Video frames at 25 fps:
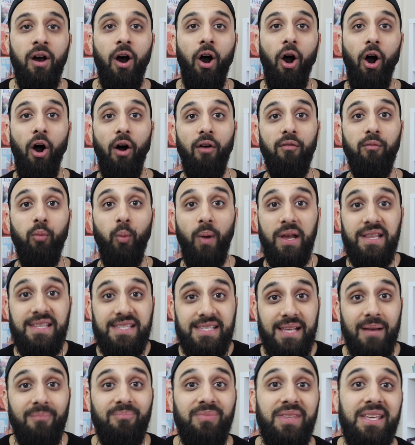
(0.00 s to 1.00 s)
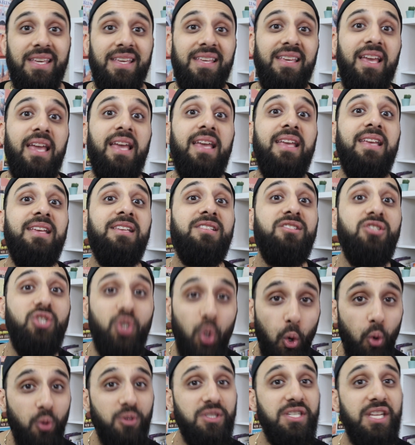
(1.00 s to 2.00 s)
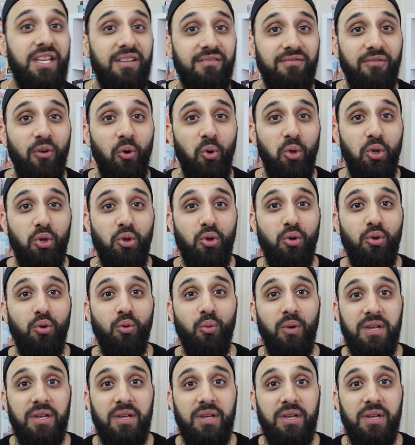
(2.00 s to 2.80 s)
Of when something is daunting for you,